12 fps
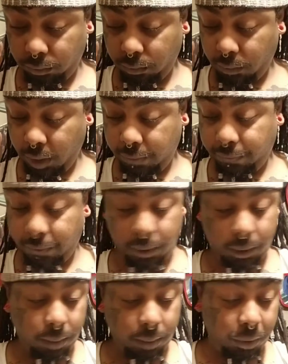They
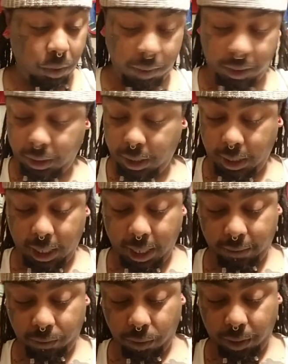fucked up so much in their
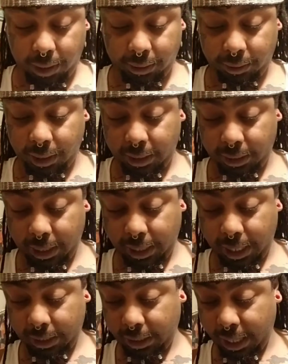life where they think they
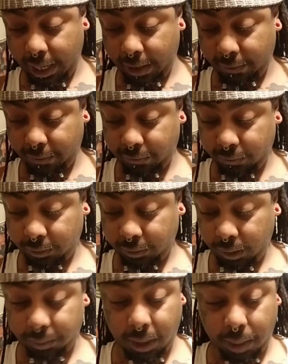got to have
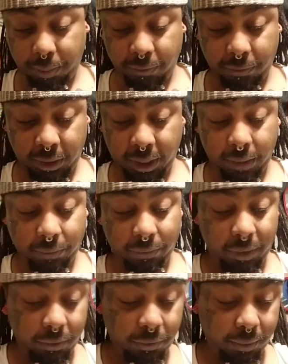some type of
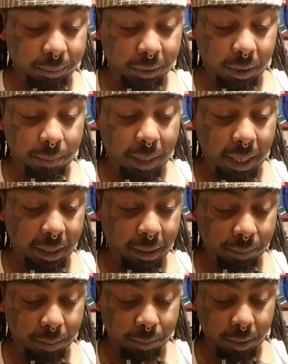forgiveness from somebody
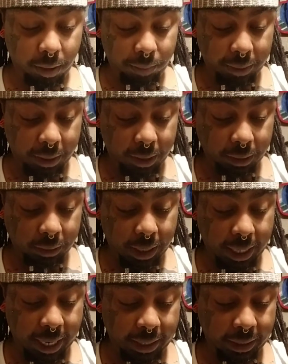up above because
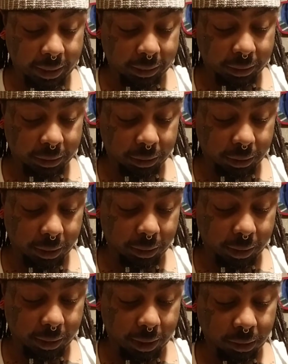they ain't did shit
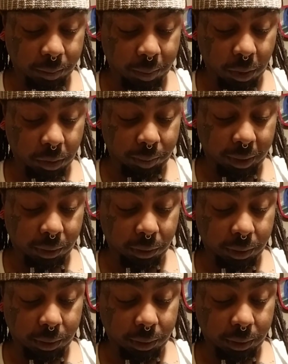that they supposed to be doing.